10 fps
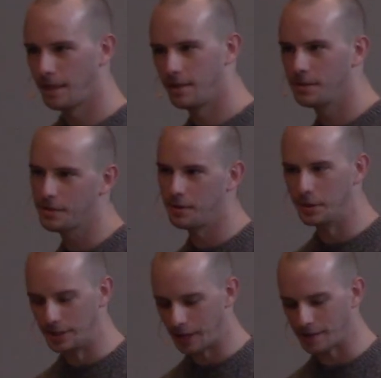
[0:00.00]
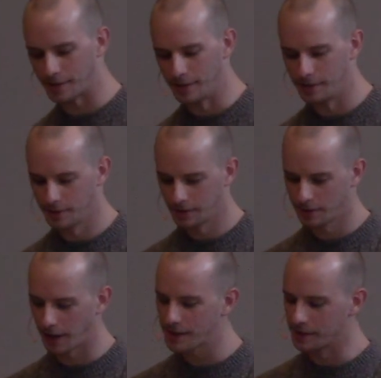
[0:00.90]
There's no injustice.
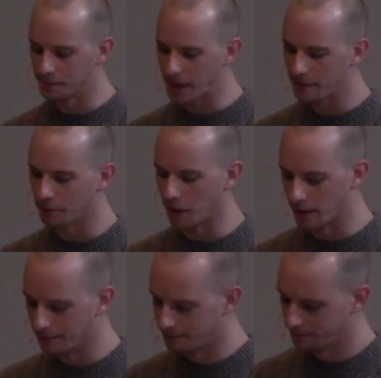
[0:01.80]
Christ has paid for it.